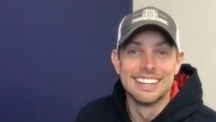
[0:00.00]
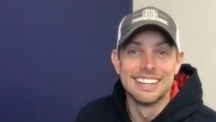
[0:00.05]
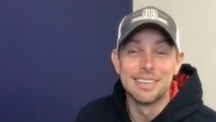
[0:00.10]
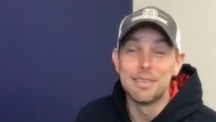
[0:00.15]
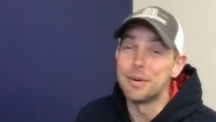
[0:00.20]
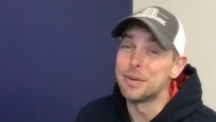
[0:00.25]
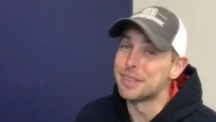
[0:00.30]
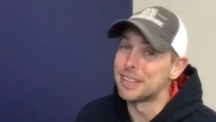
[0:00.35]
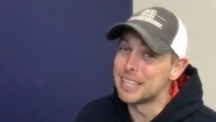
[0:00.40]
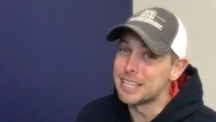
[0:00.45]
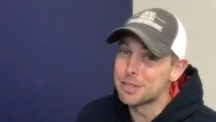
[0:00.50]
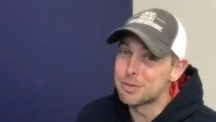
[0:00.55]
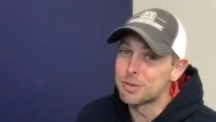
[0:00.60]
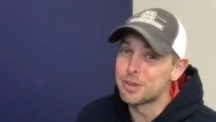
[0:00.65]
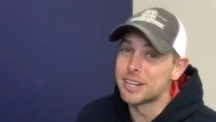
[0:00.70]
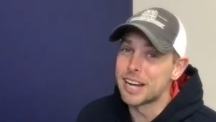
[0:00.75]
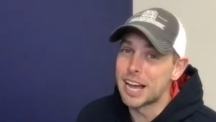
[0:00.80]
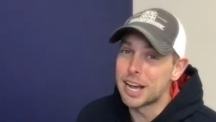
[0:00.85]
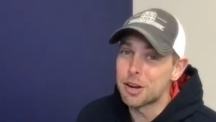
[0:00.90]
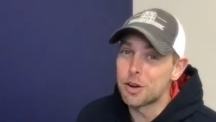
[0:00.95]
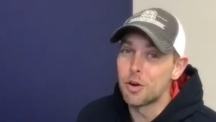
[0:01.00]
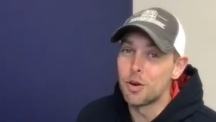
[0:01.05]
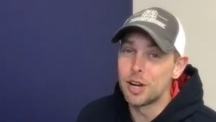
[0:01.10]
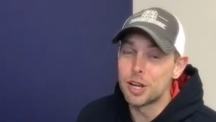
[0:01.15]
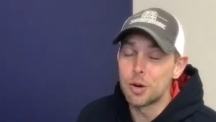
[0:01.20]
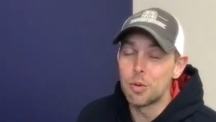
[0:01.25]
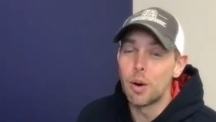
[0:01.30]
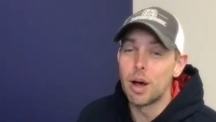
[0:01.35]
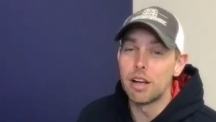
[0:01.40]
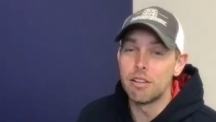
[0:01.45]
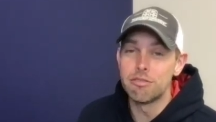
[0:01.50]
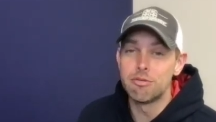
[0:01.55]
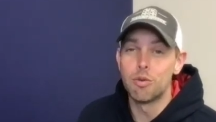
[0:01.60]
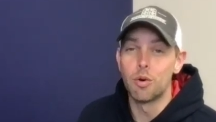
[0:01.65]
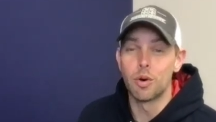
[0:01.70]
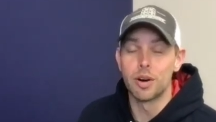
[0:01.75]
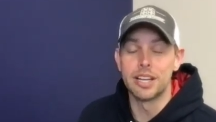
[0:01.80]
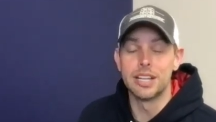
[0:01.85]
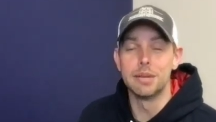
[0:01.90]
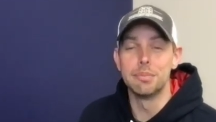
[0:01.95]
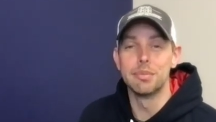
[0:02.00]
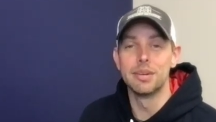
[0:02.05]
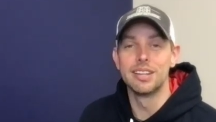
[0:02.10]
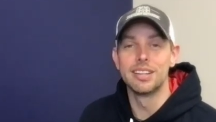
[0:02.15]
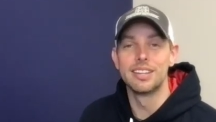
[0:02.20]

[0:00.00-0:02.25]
well, things were not going well for him.